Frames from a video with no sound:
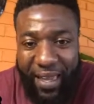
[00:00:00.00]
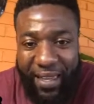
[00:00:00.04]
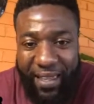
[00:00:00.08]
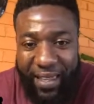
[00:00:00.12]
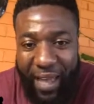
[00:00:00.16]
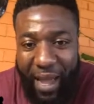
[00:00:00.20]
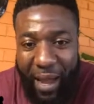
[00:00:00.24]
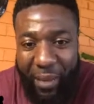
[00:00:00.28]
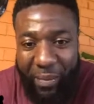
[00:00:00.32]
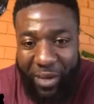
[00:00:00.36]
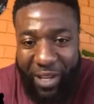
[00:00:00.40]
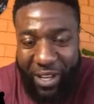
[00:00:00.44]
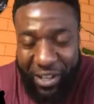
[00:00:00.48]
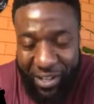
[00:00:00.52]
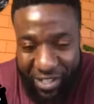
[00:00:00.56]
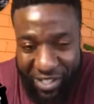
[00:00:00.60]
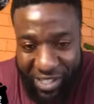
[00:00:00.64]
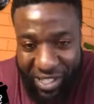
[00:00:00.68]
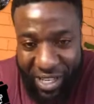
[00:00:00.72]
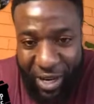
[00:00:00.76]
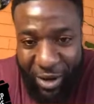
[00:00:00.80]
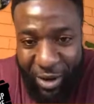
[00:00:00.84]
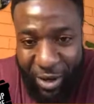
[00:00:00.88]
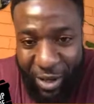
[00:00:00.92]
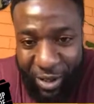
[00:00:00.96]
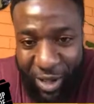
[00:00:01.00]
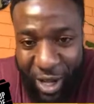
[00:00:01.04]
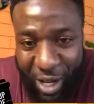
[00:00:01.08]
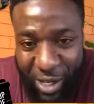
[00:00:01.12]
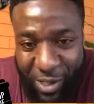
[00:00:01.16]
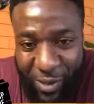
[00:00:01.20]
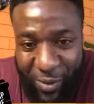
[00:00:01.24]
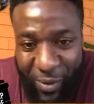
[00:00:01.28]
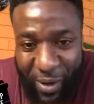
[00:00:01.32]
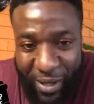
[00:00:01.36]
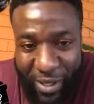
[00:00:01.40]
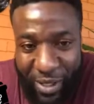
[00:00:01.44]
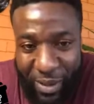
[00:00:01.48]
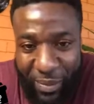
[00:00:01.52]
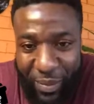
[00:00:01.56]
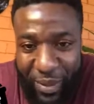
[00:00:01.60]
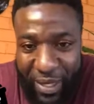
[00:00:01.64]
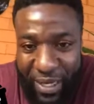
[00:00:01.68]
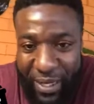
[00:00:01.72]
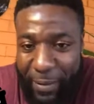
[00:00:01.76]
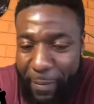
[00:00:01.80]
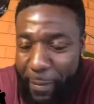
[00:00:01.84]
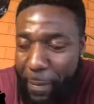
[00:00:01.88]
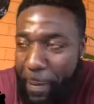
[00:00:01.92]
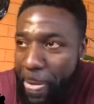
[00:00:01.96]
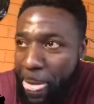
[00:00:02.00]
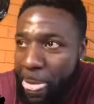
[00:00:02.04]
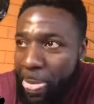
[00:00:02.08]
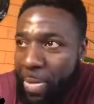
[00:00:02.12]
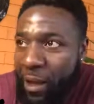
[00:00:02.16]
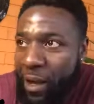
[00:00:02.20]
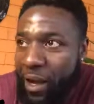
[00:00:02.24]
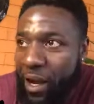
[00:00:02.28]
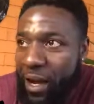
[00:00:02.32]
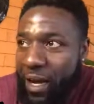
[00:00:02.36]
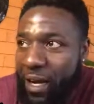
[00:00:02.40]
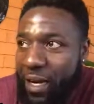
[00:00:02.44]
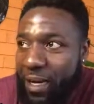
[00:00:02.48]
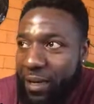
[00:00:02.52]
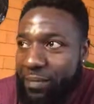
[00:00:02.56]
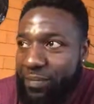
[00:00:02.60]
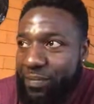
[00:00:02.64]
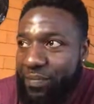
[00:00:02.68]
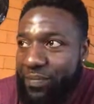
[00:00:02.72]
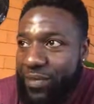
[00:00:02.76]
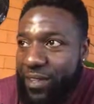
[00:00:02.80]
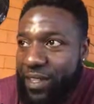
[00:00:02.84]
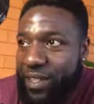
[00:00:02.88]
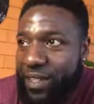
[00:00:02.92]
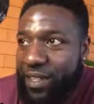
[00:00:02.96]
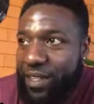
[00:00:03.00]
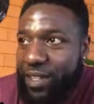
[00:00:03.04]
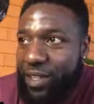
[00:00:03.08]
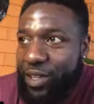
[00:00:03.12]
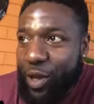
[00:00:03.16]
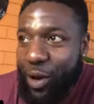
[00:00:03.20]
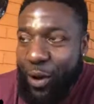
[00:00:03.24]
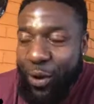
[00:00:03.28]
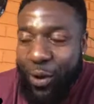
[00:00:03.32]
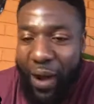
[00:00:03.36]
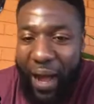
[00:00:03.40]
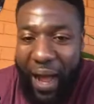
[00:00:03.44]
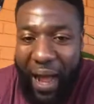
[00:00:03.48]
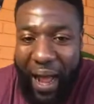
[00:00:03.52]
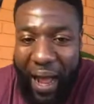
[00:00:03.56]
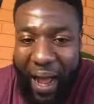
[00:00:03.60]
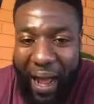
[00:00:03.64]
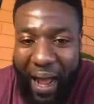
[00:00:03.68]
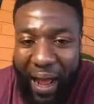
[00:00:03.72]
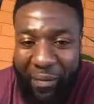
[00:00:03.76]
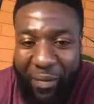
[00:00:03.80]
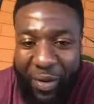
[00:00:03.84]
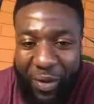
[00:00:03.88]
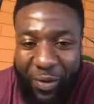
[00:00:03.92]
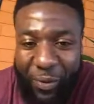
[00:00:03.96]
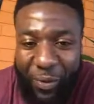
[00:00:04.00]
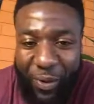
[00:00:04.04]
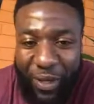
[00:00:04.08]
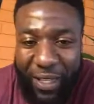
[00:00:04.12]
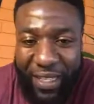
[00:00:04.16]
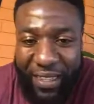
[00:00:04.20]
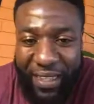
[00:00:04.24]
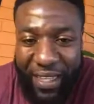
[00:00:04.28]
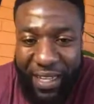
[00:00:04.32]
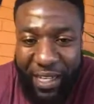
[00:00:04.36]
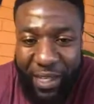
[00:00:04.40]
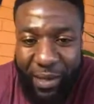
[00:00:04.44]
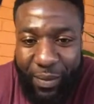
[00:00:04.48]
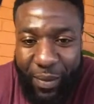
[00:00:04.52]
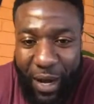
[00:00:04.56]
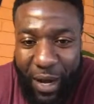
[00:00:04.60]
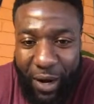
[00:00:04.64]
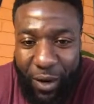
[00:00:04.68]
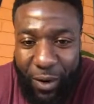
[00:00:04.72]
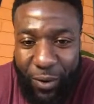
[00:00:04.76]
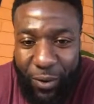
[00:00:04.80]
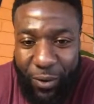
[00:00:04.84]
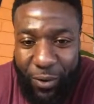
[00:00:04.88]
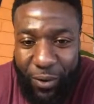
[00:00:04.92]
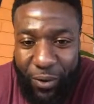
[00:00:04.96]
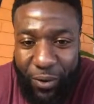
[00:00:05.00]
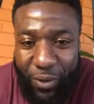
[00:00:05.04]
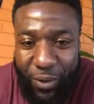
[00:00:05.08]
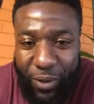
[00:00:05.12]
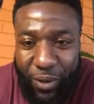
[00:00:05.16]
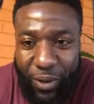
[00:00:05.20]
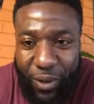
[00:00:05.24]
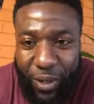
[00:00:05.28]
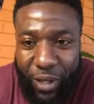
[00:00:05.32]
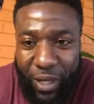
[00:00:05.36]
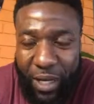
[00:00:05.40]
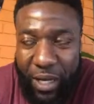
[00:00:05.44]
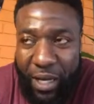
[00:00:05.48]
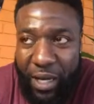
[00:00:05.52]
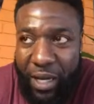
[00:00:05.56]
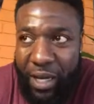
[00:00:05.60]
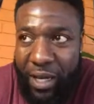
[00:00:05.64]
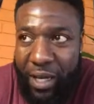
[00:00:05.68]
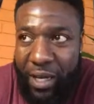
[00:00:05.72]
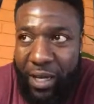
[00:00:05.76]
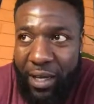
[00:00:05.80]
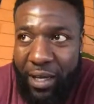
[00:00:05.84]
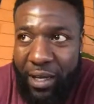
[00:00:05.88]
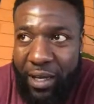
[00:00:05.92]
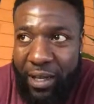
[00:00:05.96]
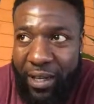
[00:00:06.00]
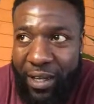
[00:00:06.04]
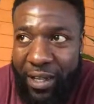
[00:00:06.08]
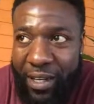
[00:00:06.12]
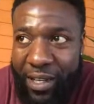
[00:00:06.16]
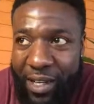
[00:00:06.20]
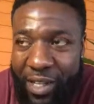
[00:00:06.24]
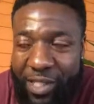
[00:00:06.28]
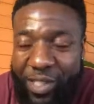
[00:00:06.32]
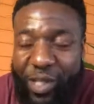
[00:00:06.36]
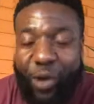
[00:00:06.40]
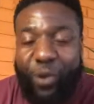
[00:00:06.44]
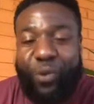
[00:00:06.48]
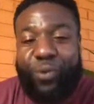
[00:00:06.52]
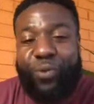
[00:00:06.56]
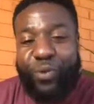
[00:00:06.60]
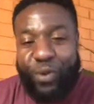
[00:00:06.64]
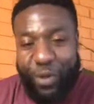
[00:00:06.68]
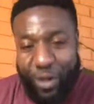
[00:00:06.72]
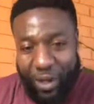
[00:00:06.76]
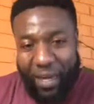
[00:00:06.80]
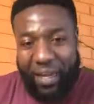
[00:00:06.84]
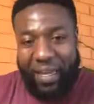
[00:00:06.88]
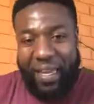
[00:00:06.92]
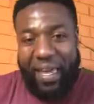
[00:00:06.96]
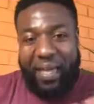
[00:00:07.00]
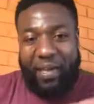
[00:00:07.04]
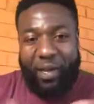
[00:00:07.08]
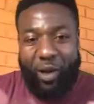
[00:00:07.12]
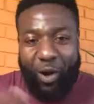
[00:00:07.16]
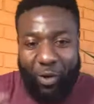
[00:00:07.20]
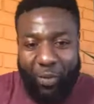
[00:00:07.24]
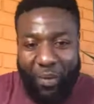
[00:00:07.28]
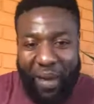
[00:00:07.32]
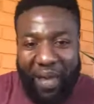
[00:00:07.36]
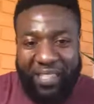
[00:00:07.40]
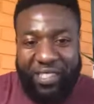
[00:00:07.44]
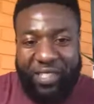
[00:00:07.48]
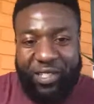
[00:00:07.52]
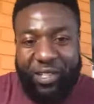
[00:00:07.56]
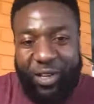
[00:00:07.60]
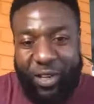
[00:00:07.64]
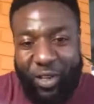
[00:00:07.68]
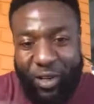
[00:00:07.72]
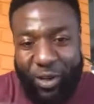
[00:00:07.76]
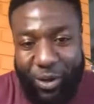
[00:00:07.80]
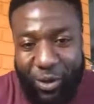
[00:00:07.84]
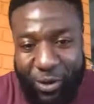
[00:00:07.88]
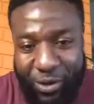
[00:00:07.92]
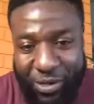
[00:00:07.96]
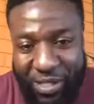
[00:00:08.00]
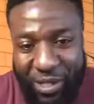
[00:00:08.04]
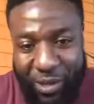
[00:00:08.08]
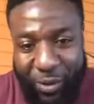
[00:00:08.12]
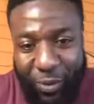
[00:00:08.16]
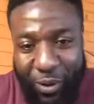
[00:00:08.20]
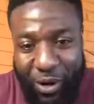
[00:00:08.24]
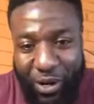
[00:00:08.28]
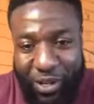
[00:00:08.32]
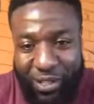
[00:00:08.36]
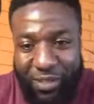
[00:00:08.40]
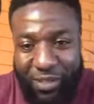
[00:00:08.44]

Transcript: and I'm curious to hear your thoughts around it. But I've been really thinking about. So again, going back to you using the words